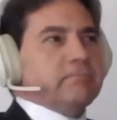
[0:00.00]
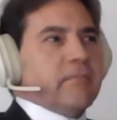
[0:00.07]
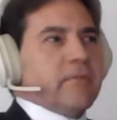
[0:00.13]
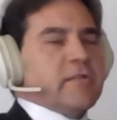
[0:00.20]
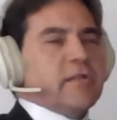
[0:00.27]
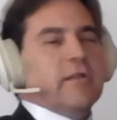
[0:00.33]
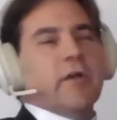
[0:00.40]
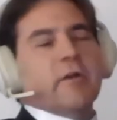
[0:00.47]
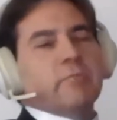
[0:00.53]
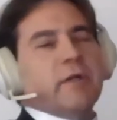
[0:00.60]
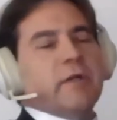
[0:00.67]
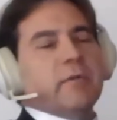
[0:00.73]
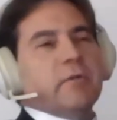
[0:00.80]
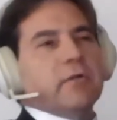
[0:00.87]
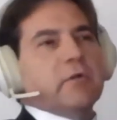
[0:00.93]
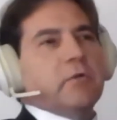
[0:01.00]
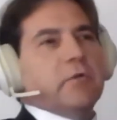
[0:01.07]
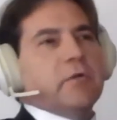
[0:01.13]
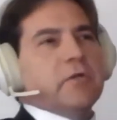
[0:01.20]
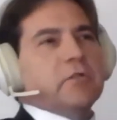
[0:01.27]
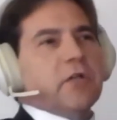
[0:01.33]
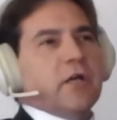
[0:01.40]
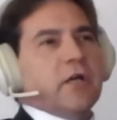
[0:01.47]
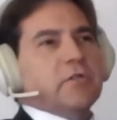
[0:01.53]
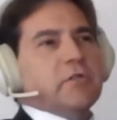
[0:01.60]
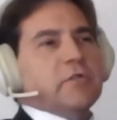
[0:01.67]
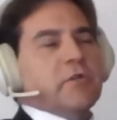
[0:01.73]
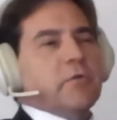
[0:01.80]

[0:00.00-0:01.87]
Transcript: there's a lot of people, including judges,